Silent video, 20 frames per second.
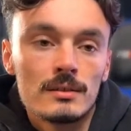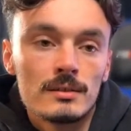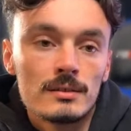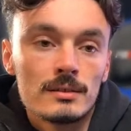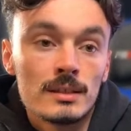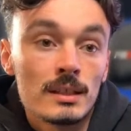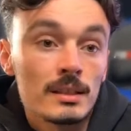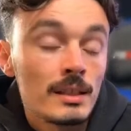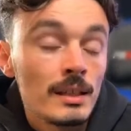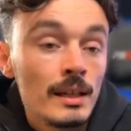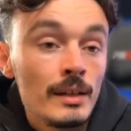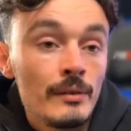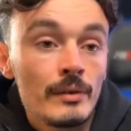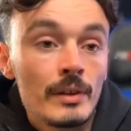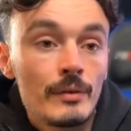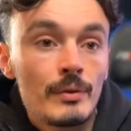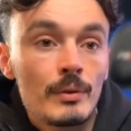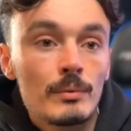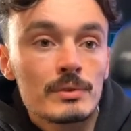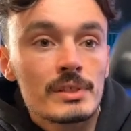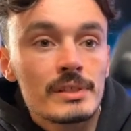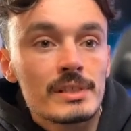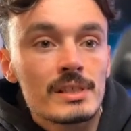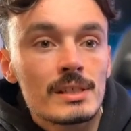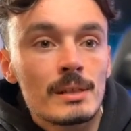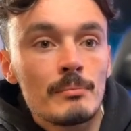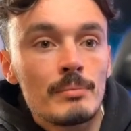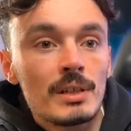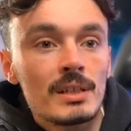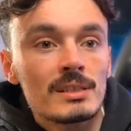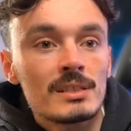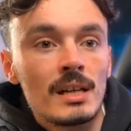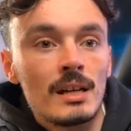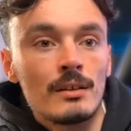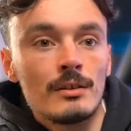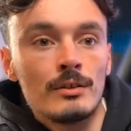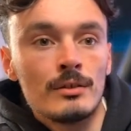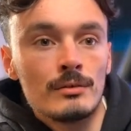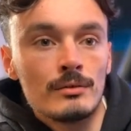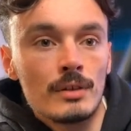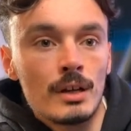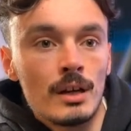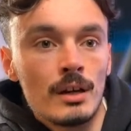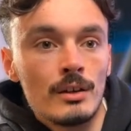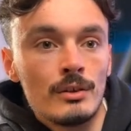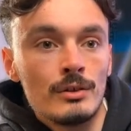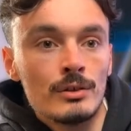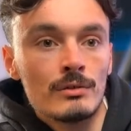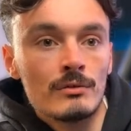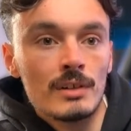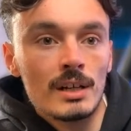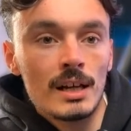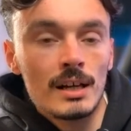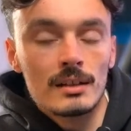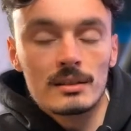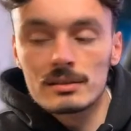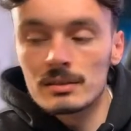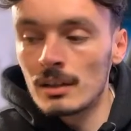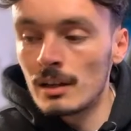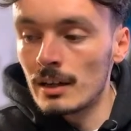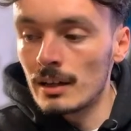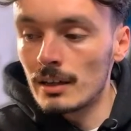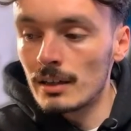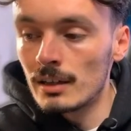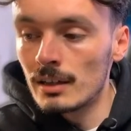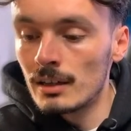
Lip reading: Yeah, see, even if it was as simple as that, Neuralax, like